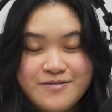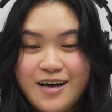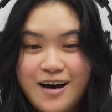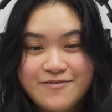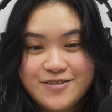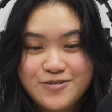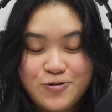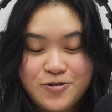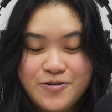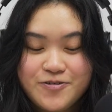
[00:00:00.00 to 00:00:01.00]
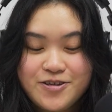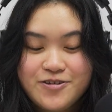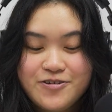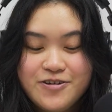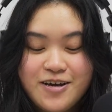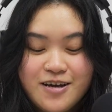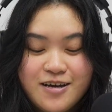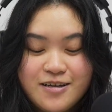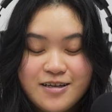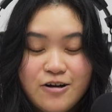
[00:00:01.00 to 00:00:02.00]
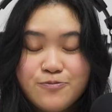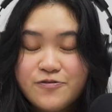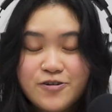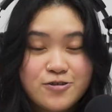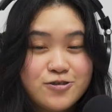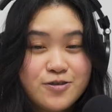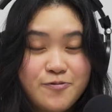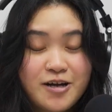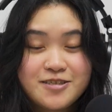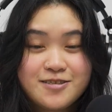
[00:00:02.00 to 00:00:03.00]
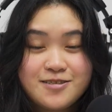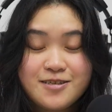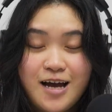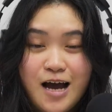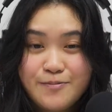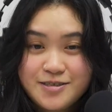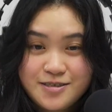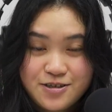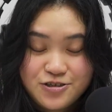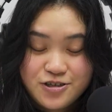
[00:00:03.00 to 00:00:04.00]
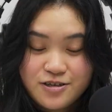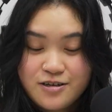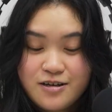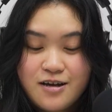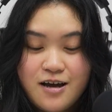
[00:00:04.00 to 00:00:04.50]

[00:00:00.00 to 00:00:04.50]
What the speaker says: after talking with you. Now we're moving on to the practices and habits section.